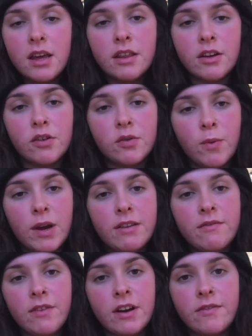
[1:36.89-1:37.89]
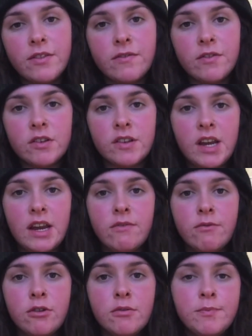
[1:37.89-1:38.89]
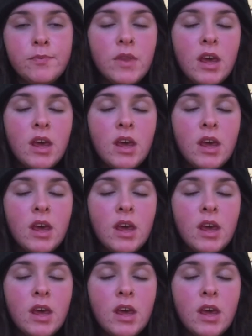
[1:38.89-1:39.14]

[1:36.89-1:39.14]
There is one in front of the first aid room.